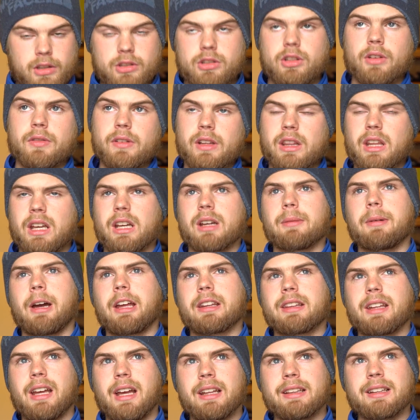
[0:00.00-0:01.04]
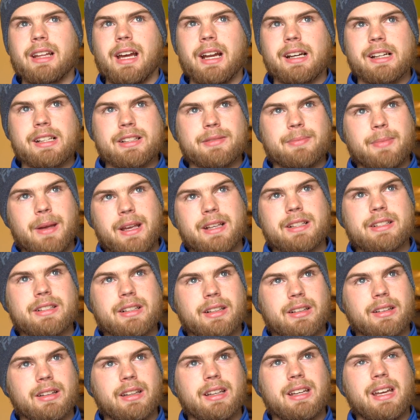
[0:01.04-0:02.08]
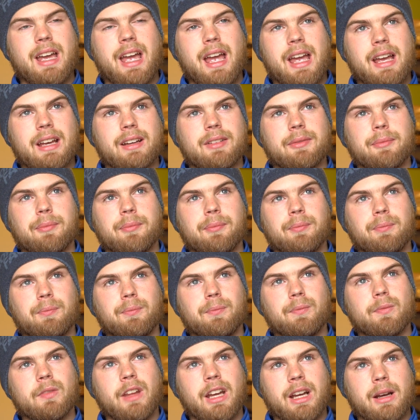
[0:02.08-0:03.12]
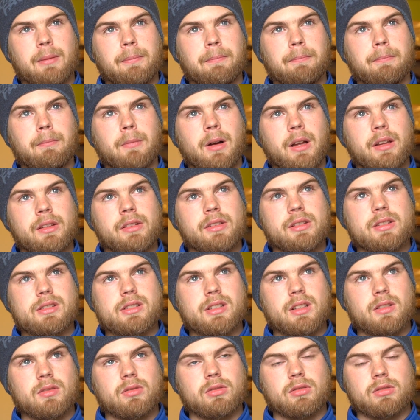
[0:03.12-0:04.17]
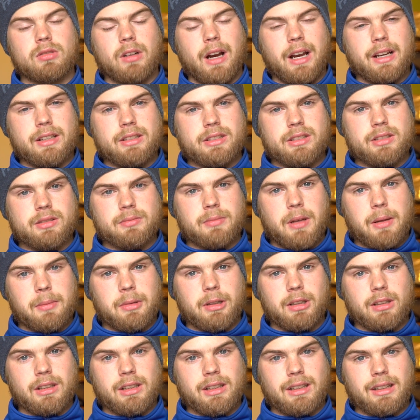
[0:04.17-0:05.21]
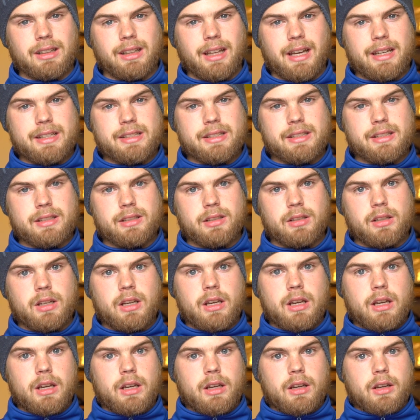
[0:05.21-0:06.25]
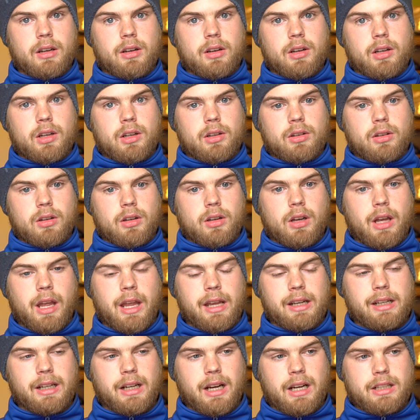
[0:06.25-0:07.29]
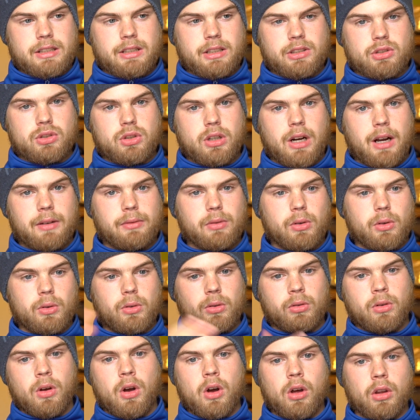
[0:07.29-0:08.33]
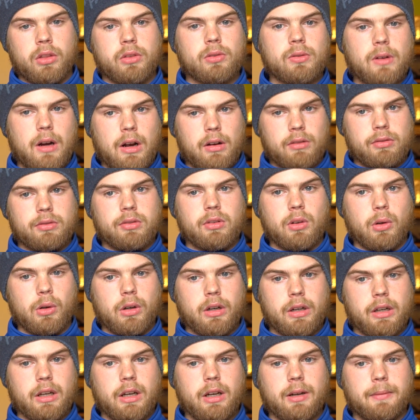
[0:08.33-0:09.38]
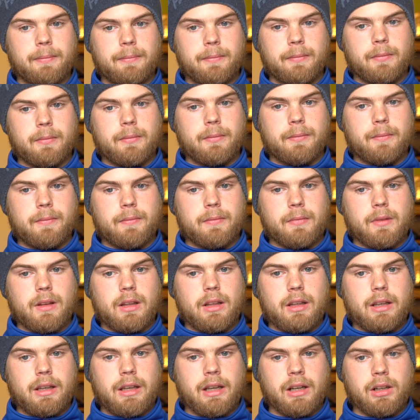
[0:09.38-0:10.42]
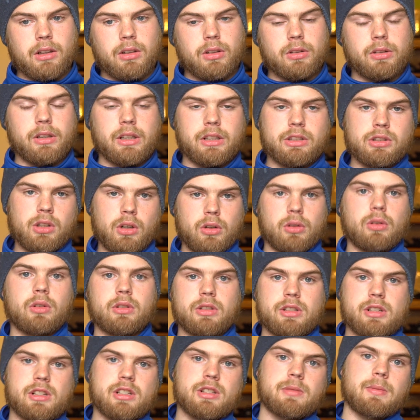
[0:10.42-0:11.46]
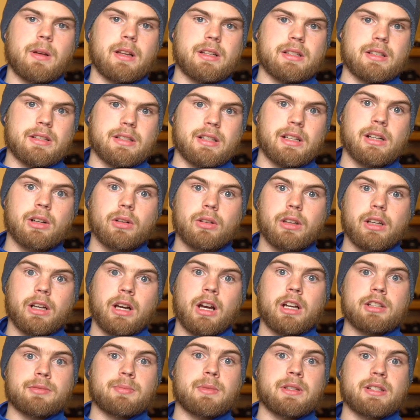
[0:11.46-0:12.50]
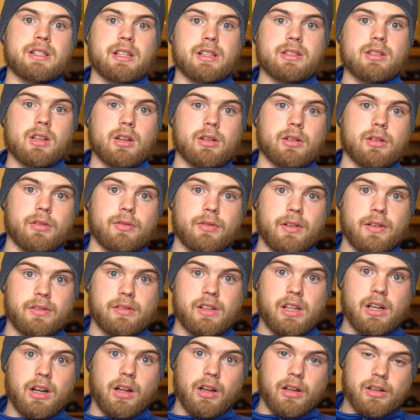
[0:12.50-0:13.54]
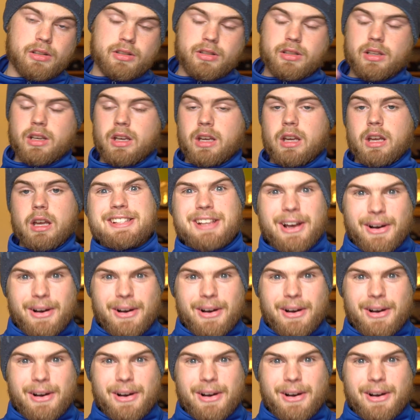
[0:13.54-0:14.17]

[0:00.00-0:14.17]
So if you think about that, that is basically a month's rent, maybe a little less. And I got to travel all throughout Florida, including total expenses. It only cost me $650.